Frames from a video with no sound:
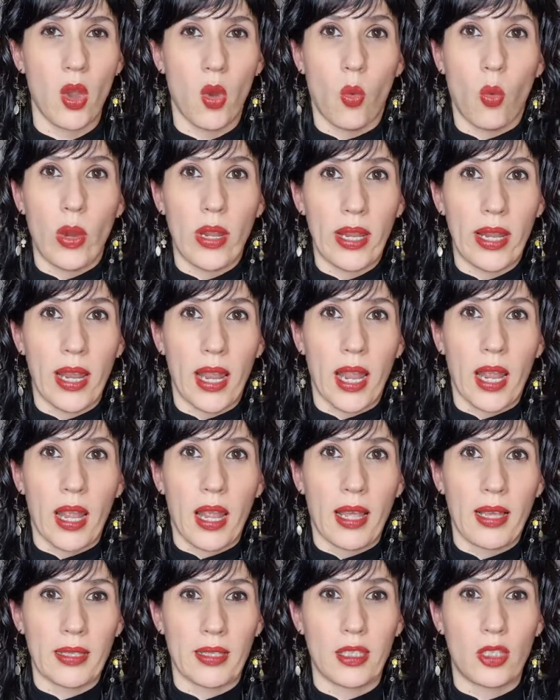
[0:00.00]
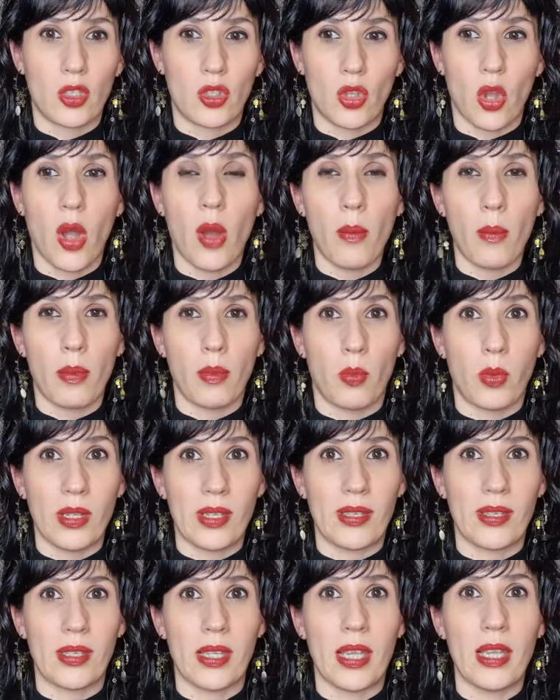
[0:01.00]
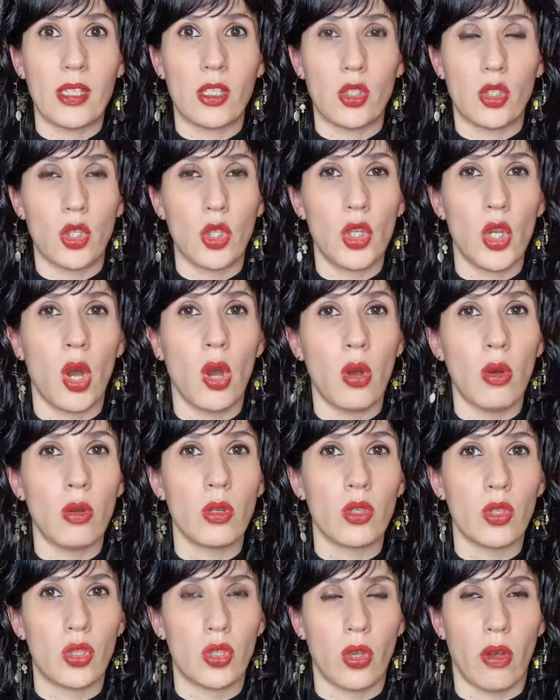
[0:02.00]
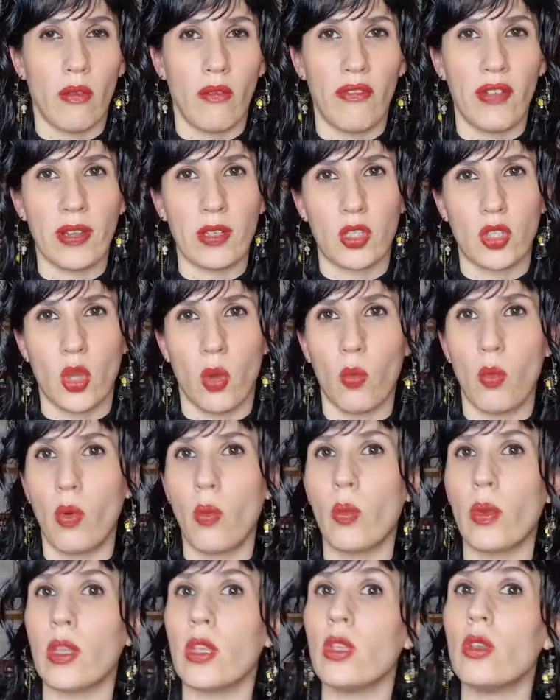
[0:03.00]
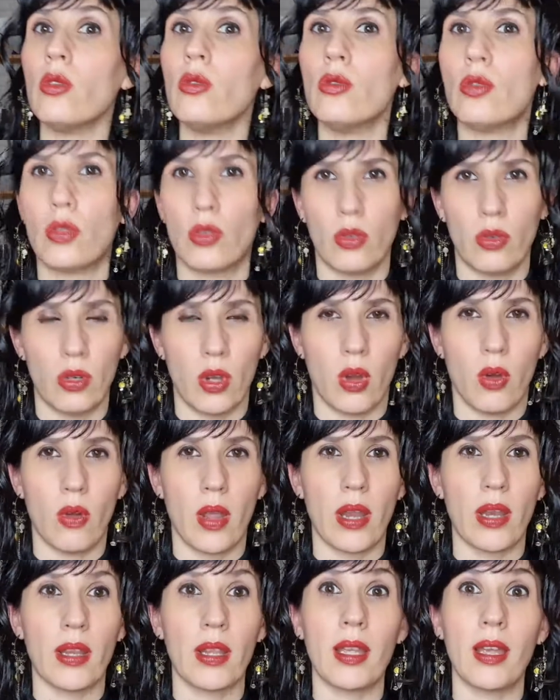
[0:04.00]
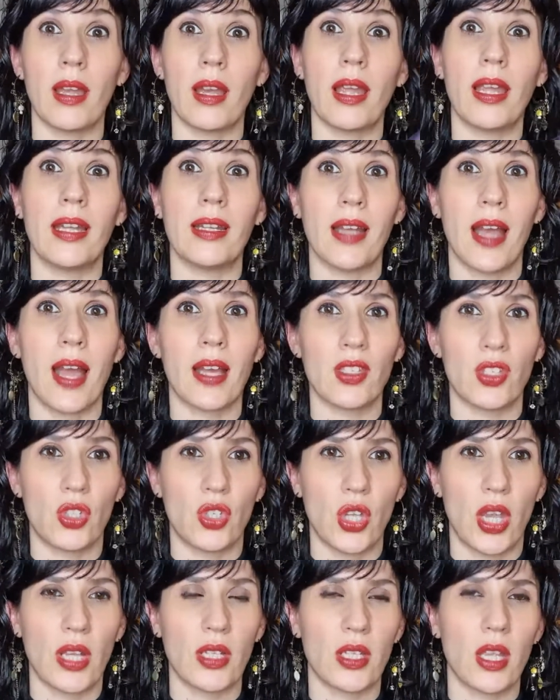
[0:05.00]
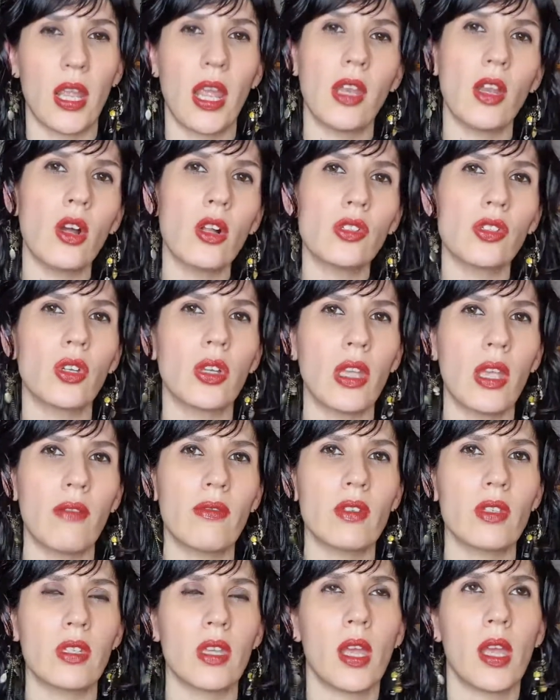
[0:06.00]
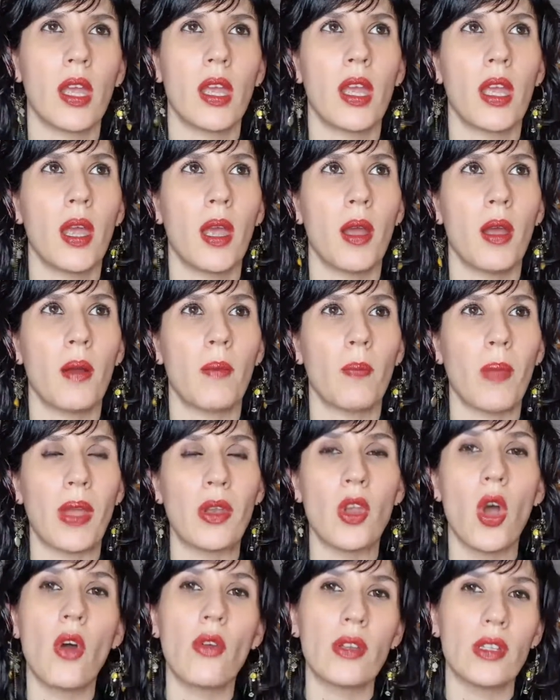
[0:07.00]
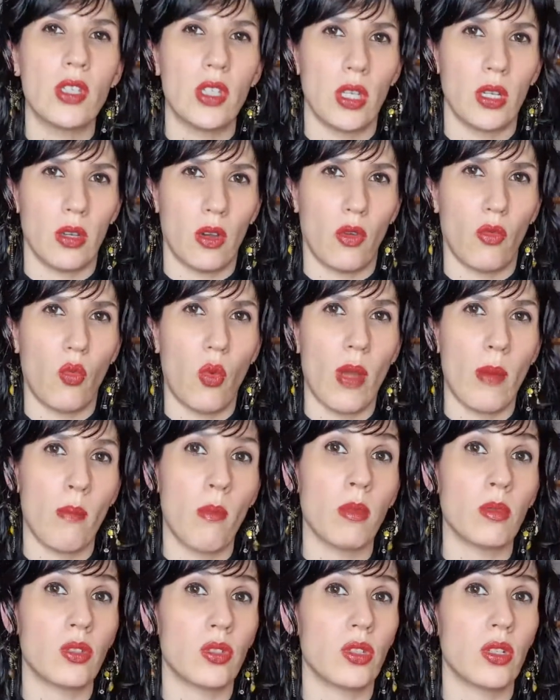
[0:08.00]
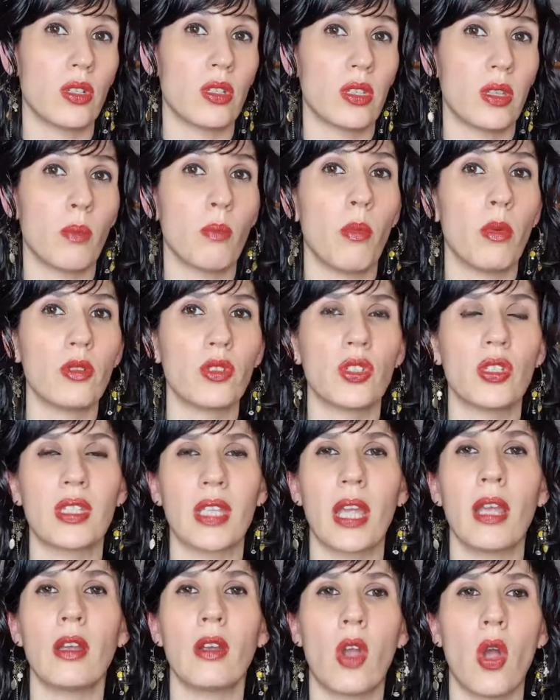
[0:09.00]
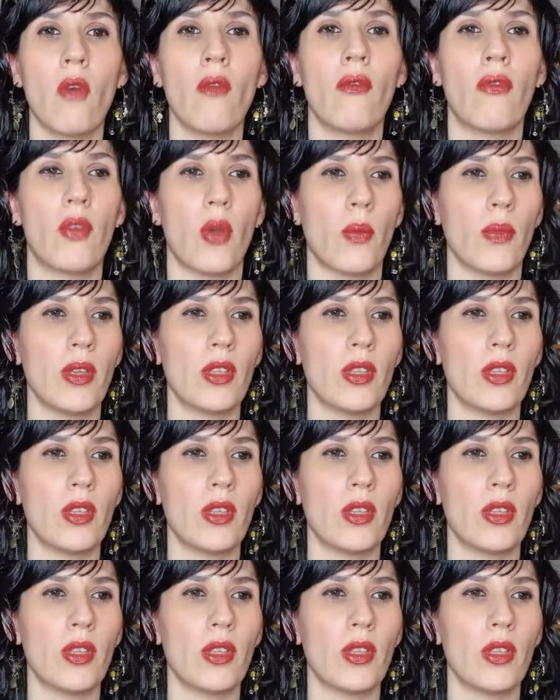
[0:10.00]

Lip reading: We cease to know something, someone we used to know, and it has changed. And also gives us an origin of where monsters can come from.